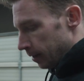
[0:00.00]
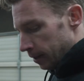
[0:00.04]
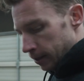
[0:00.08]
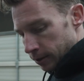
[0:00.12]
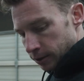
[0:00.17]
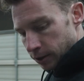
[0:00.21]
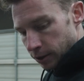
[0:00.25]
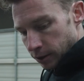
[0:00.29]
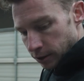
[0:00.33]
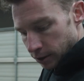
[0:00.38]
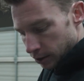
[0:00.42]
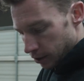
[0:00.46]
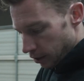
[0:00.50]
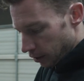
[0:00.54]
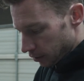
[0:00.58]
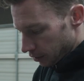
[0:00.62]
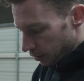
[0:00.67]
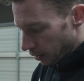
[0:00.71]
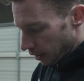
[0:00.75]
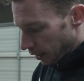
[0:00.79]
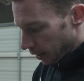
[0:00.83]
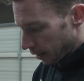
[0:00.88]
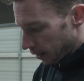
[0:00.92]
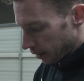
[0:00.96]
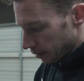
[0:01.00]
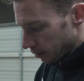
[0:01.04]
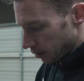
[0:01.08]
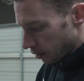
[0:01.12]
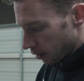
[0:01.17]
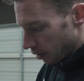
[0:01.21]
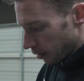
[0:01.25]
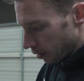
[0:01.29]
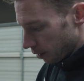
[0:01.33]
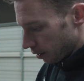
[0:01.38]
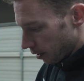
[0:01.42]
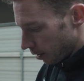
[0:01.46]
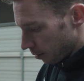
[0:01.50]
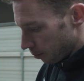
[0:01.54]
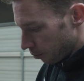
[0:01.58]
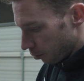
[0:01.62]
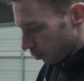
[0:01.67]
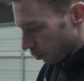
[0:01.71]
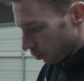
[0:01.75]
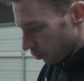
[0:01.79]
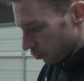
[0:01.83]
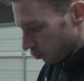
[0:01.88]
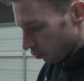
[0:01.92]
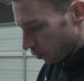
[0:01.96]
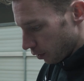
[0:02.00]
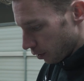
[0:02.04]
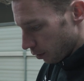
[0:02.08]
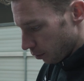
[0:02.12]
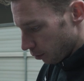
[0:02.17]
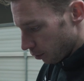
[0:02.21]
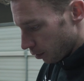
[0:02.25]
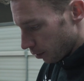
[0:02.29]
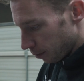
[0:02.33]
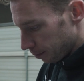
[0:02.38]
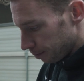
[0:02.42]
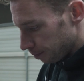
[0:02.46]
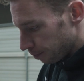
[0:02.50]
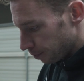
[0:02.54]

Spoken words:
Since this glass didn't come pre-drilled,